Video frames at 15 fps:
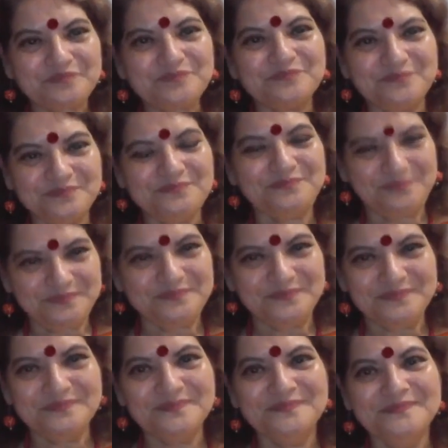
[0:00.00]

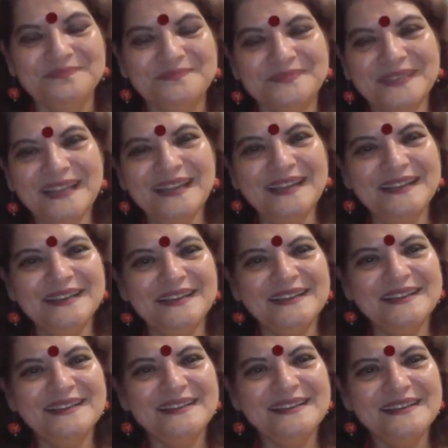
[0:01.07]

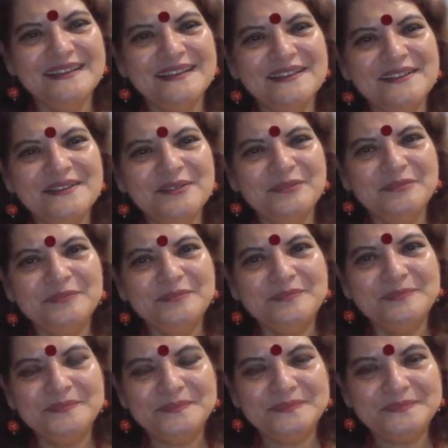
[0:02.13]

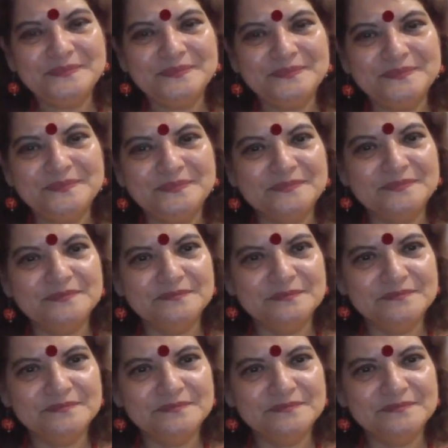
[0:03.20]
(not speaking)